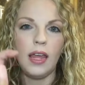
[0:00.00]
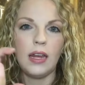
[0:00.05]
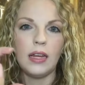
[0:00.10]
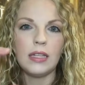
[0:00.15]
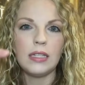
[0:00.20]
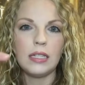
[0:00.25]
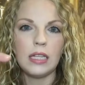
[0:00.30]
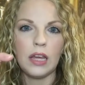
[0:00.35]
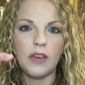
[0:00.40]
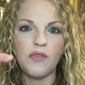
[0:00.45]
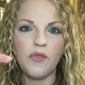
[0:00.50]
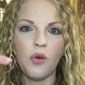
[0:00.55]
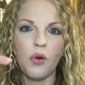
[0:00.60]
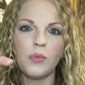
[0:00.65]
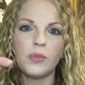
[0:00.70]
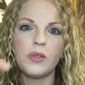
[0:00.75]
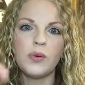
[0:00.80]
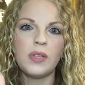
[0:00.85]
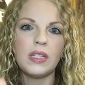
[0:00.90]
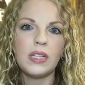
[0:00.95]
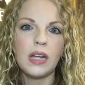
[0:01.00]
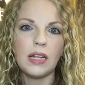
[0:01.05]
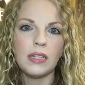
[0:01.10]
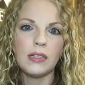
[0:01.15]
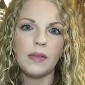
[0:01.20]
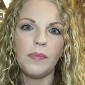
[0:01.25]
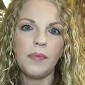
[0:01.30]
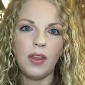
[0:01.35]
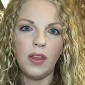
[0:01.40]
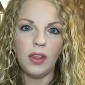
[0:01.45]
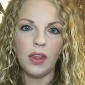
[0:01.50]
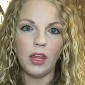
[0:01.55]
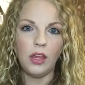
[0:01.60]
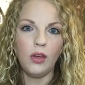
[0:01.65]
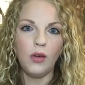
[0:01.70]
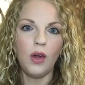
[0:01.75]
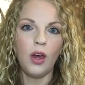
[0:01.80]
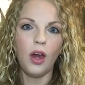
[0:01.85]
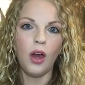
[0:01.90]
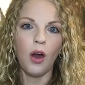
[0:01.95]
in a stick form, so it's not something that
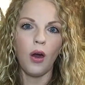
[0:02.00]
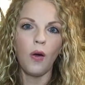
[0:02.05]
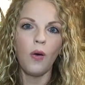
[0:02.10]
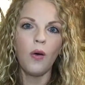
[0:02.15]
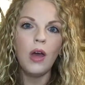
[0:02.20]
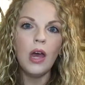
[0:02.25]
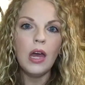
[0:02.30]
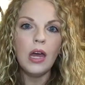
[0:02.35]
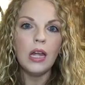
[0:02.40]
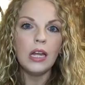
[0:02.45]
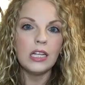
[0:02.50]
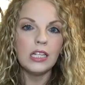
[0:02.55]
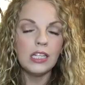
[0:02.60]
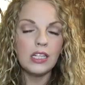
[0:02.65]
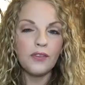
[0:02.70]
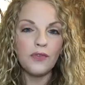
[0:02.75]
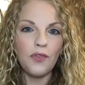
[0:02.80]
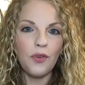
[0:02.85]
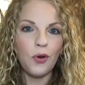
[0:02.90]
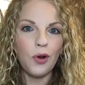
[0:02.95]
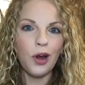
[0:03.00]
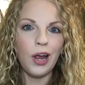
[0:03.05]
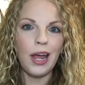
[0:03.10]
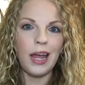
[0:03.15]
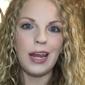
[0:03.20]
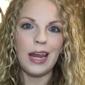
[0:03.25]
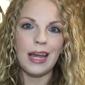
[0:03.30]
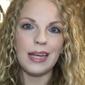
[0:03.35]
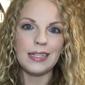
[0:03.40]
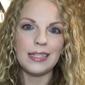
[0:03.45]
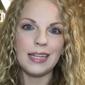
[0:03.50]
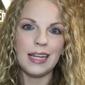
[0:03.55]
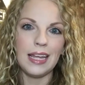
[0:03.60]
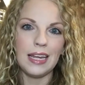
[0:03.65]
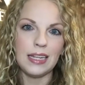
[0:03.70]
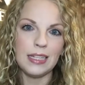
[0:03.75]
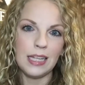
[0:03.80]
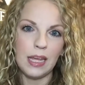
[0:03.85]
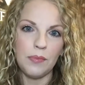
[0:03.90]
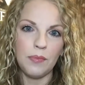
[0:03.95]
you can go to Sephora and ask to
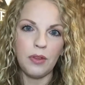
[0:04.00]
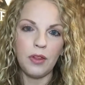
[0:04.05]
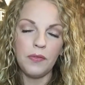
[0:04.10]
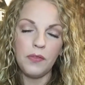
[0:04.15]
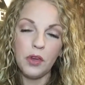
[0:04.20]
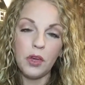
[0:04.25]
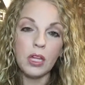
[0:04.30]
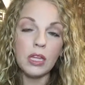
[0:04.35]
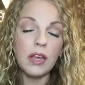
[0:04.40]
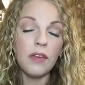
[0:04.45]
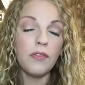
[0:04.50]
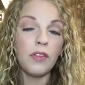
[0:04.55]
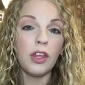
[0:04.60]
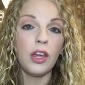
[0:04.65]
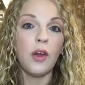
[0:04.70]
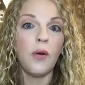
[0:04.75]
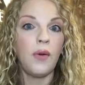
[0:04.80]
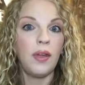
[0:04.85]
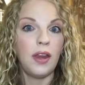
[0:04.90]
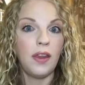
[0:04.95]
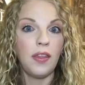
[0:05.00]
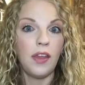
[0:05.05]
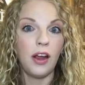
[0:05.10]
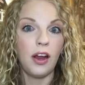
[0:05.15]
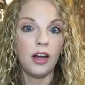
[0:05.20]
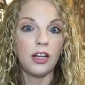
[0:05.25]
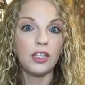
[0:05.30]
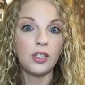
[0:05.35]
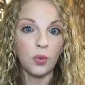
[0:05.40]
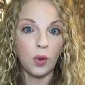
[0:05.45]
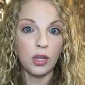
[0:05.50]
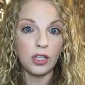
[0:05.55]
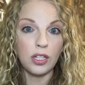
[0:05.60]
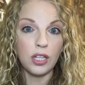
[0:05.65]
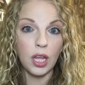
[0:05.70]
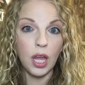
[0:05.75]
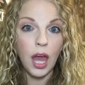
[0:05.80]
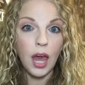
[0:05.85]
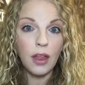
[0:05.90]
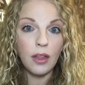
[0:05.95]
get a sample of. You can definitely go in there and swatch
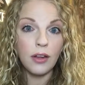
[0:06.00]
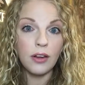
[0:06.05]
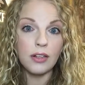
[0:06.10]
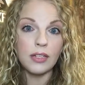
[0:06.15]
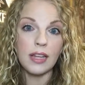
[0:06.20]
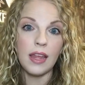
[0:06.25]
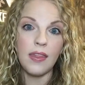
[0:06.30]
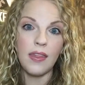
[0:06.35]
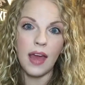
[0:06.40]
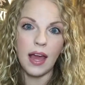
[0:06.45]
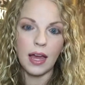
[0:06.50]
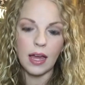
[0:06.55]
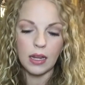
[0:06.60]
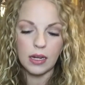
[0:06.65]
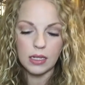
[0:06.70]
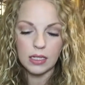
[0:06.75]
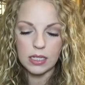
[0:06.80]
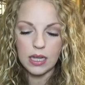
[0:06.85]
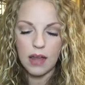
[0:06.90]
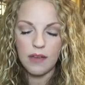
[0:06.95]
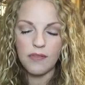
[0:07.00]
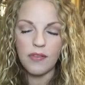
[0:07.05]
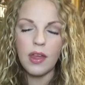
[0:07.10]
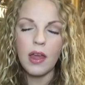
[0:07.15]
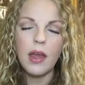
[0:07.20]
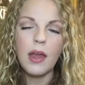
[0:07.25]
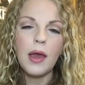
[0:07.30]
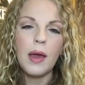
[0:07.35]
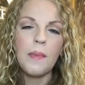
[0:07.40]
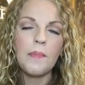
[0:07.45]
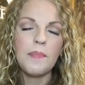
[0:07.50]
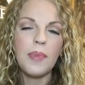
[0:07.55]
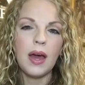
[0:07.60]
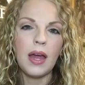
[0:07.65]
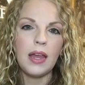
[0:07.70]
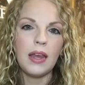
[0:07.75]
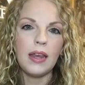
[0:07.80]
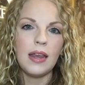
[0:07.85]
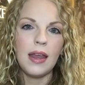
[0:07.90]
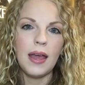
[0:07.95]
the colors and that kind of stuff,
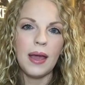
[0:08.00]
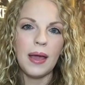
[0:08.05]
but